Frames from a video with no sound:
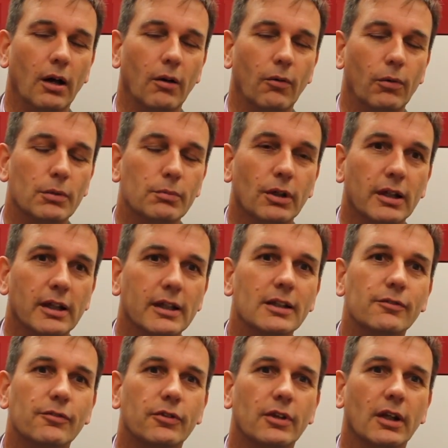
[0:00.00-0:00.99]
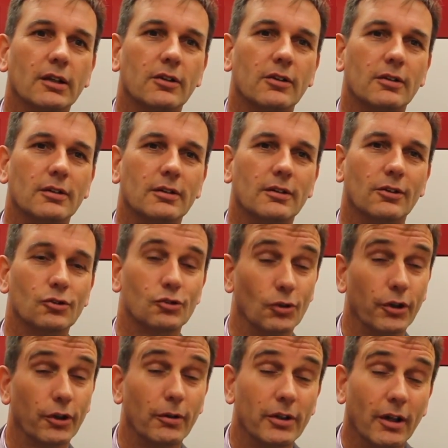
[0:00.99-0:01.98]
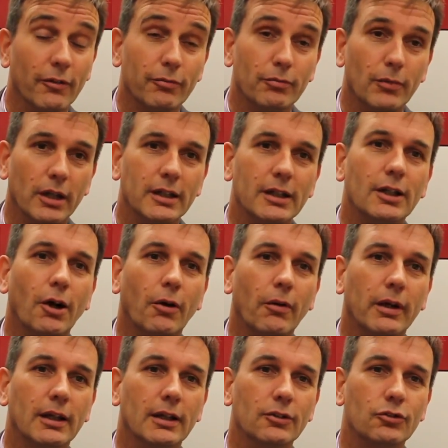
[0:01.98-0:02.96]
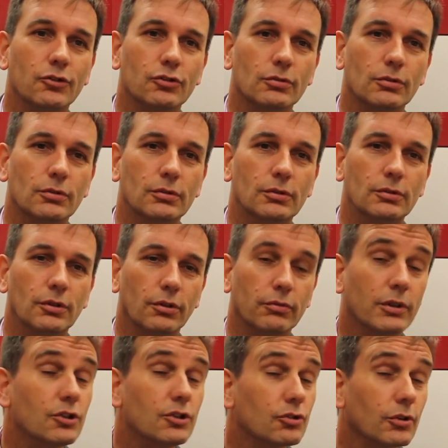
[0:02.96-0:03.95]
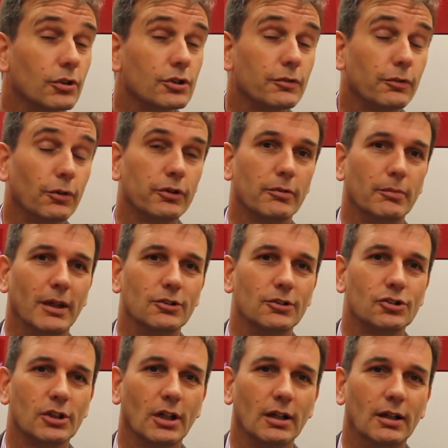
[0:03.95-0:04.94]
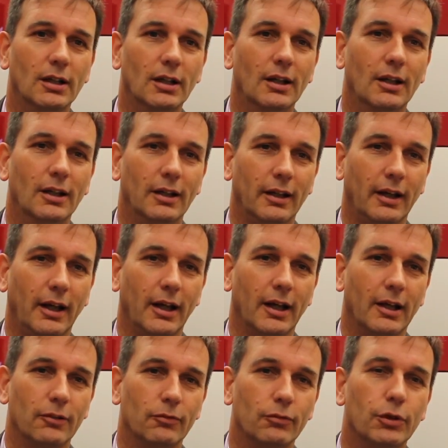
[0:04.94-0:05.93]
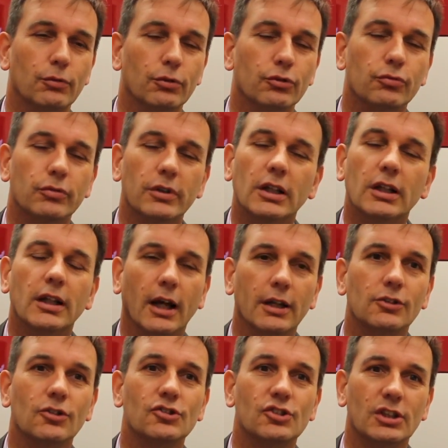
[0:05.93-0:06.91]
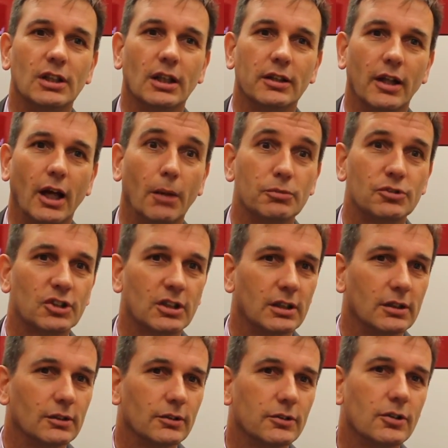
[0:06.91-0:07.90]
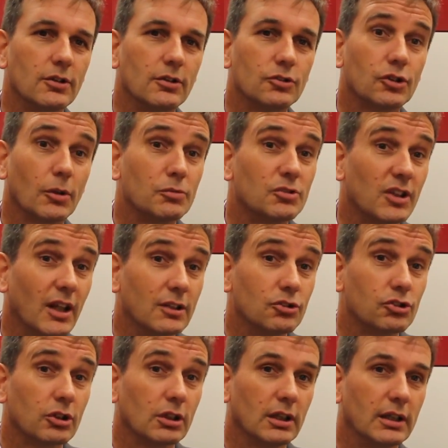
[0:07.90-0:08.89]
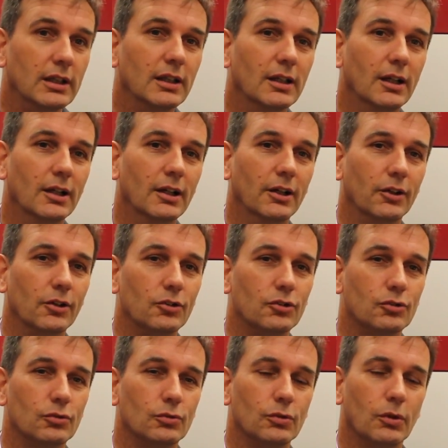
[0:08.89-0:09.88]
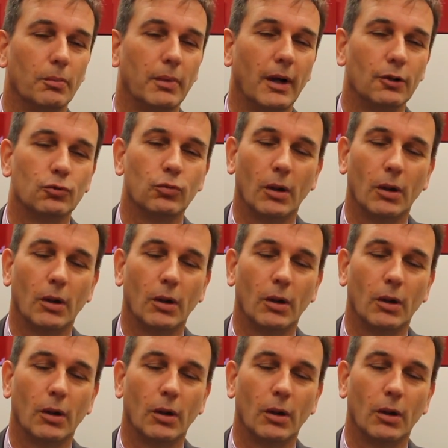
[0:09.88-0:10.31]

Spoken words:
We believe that there's not enough money going into research for dementia, and we would really like to see that upscaled substantially to about